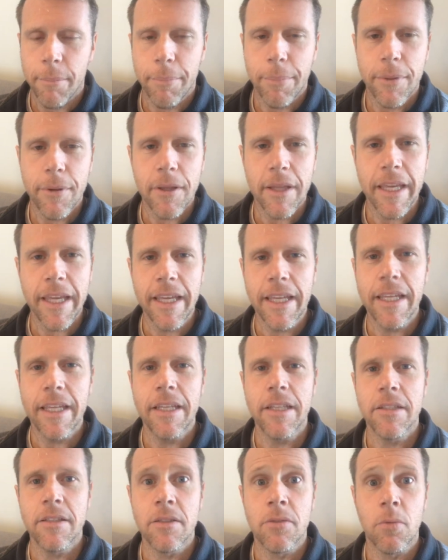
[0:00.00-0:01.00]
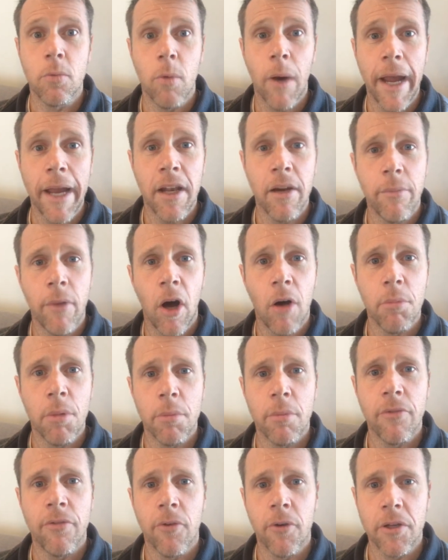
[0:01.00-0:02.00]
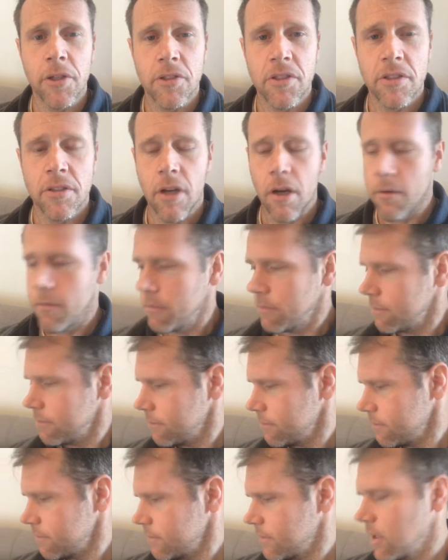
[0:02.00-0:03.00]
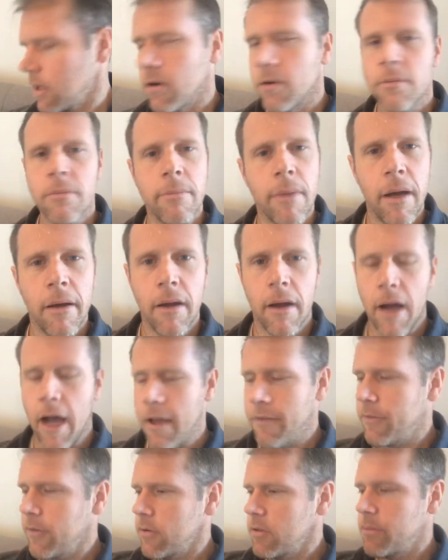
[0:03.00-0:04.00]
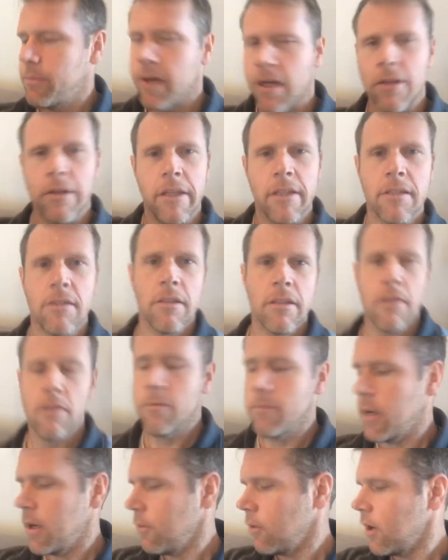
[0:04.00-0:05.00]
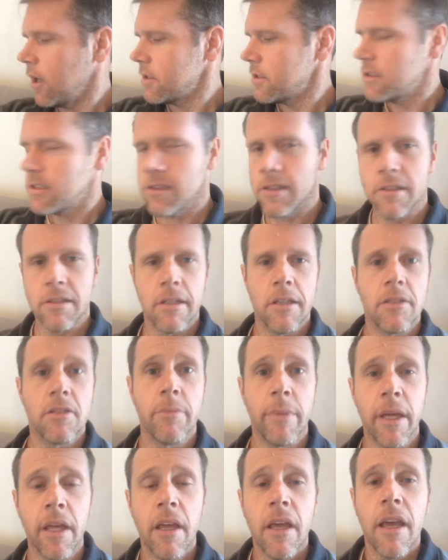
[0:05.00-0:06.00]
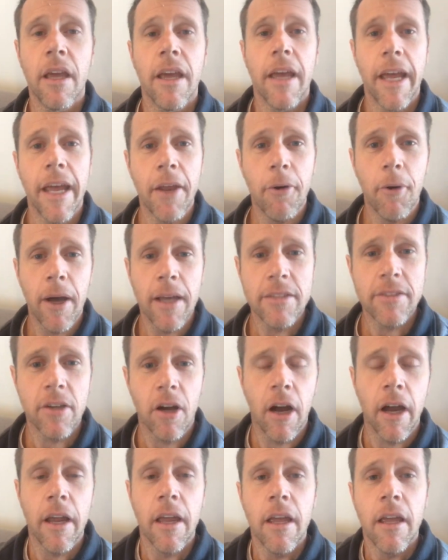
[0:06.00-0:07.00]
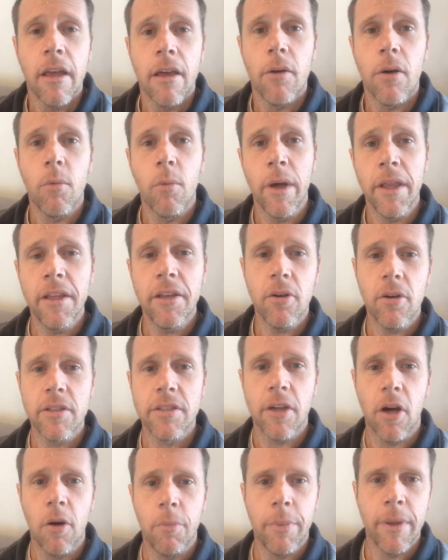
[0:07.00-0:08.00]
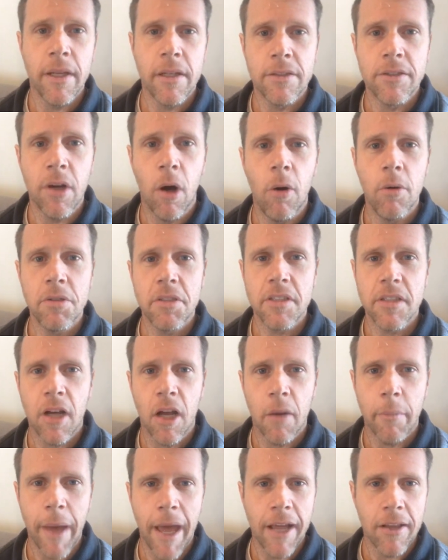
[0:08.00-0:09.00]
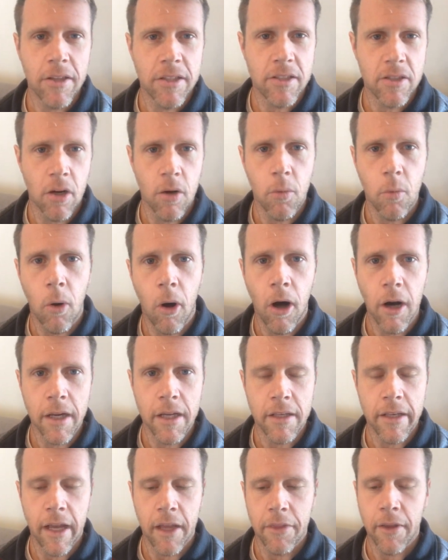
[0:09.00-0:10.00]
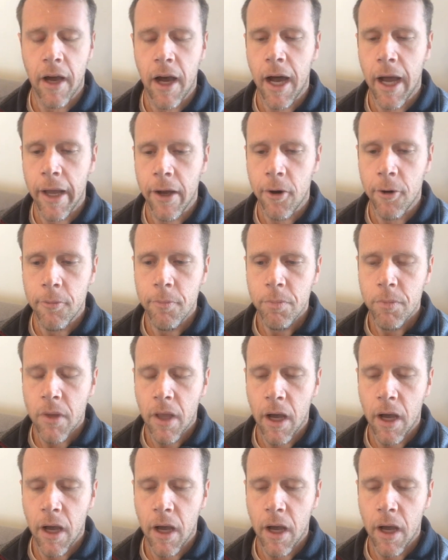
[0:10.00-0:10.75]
please wait a moment before you start. No, my iPhone apparently is or my watch is listening to me. Anyway, sorry. When the doors open, don't just automatically start walking down the aisle.